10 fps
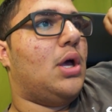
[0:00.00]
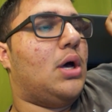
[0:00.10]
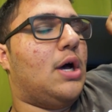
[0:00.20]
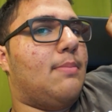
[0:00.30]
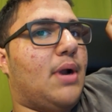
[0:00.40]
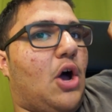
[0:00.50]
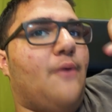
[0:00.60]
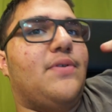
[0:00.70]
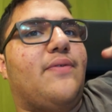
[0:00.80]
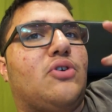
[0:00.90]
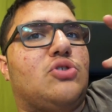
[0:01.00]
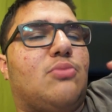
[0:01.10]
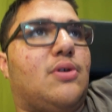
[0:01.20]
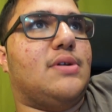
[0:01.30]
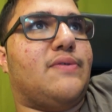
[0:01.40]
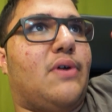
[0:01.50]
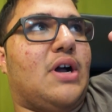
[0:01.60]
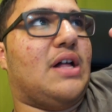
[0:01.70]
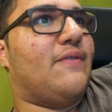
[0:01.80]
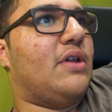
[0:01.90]
Uh, but hopefully for tomorrow's vlog,
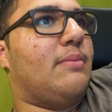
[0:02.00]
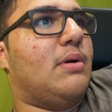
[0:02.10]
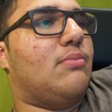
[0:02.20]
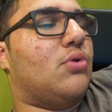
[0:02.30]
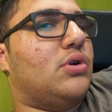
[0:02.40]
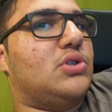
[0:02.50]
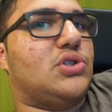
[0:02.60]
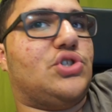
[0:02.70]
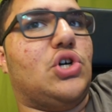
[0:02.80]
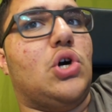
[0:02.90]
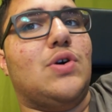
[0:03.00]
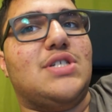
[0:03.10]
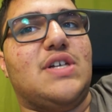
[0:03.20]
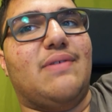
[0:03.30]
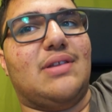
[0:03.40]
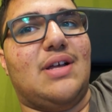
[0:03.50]
I'll have a little bit more to show and stuff like